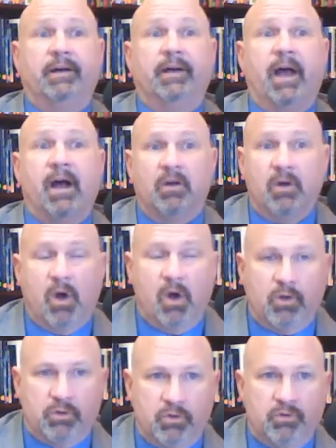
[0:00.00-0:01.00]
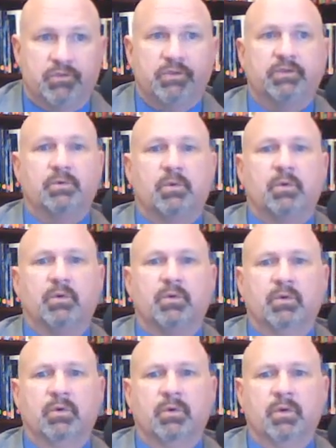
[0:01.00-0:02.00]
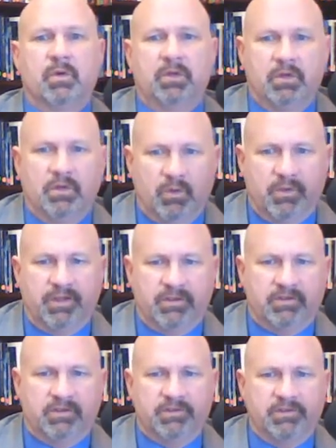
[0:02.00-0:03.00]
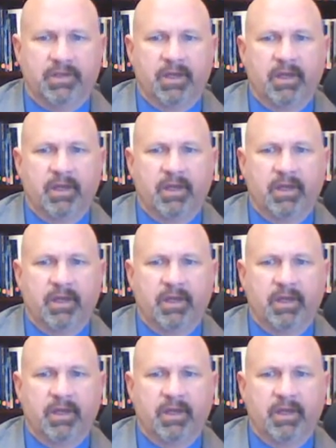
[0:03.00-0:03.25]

alcohol use disorder, addictions,